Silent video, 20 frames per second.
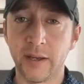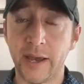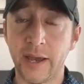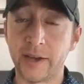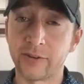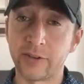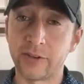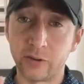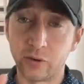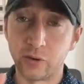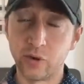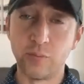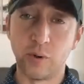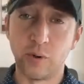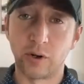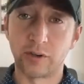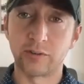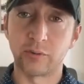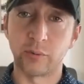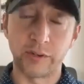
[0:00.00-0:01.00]
actually two
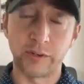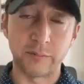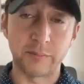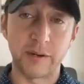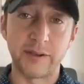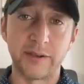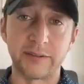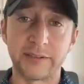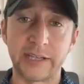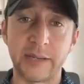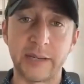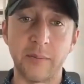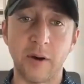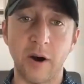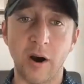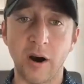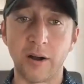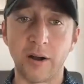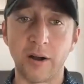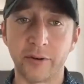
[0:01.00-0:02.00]
books written by the same
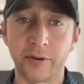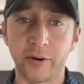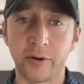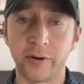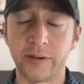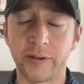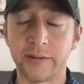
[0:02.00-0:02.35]
author.